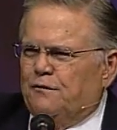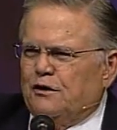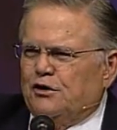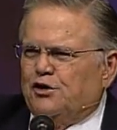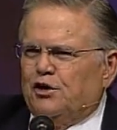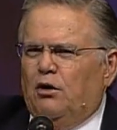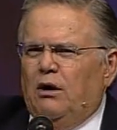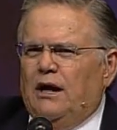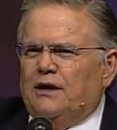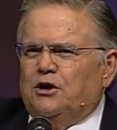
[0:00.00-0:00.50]

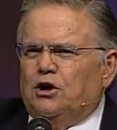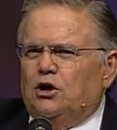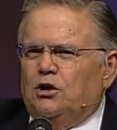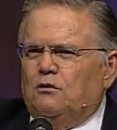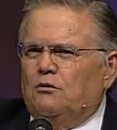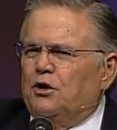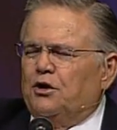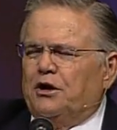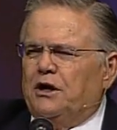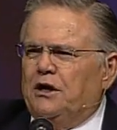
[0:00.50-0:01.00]
so I don't
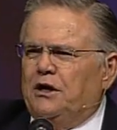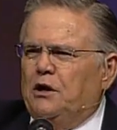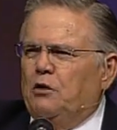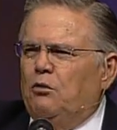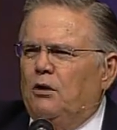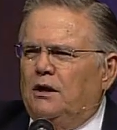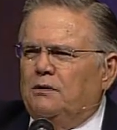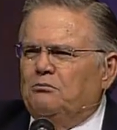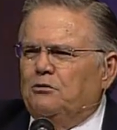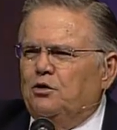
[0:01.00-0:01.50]
want
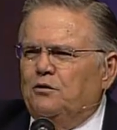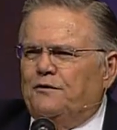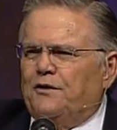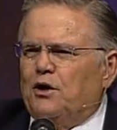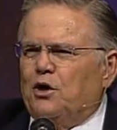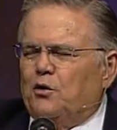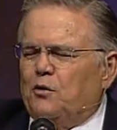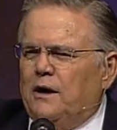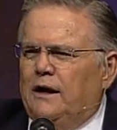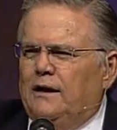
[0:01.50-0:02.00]
anyone moving
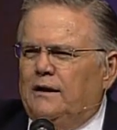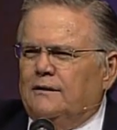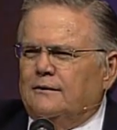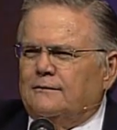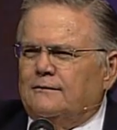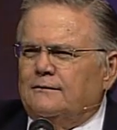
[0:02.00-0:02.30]
around.